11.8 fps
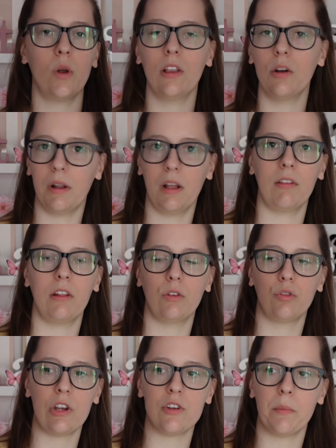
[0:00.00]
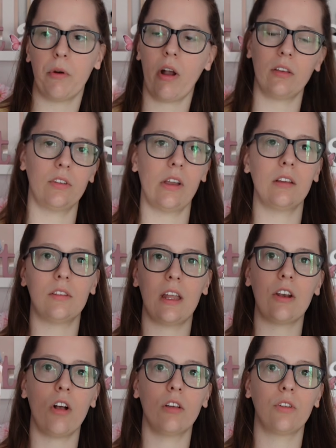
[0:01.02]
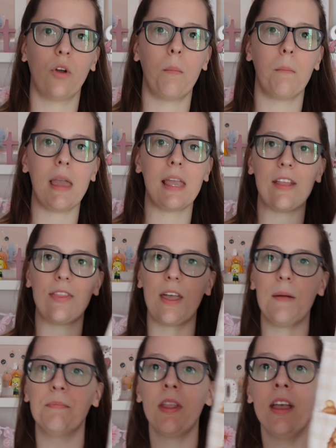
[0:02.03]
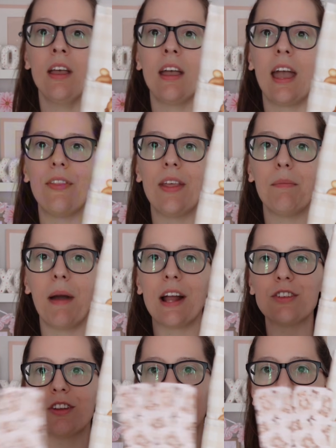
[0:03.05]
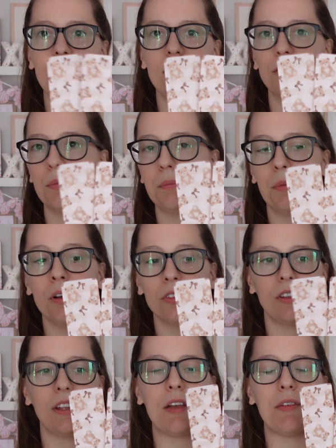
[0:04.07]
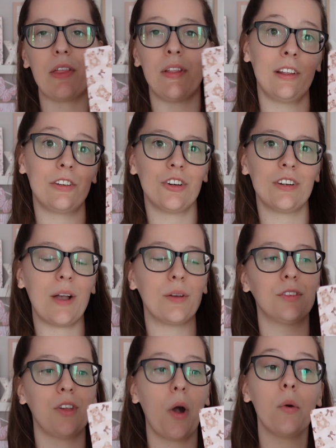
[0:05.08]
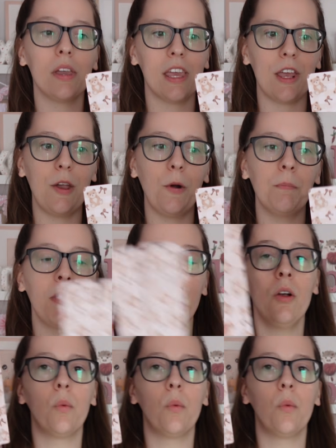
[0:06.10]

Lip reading: a little bit of the illustration process and also making them, and they match this book sleeve. I think they turned out so cute.